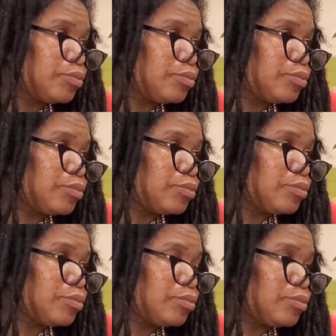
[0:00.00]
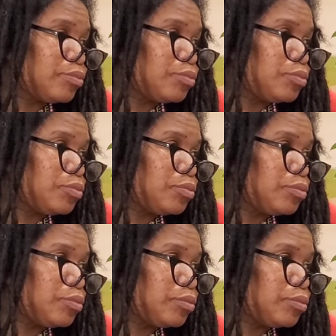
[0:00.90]

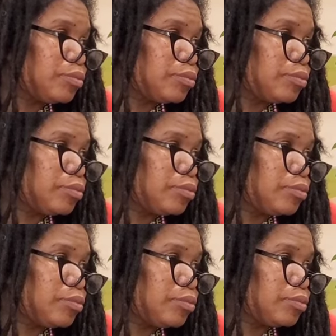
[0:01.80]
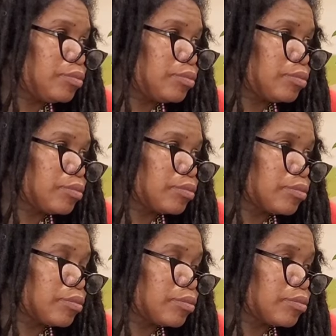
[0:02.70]

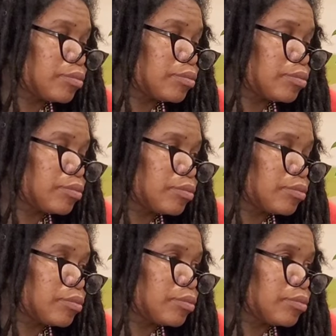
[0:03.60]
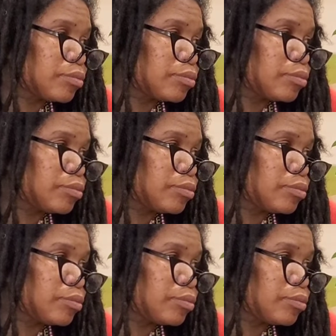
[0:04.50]
(silent)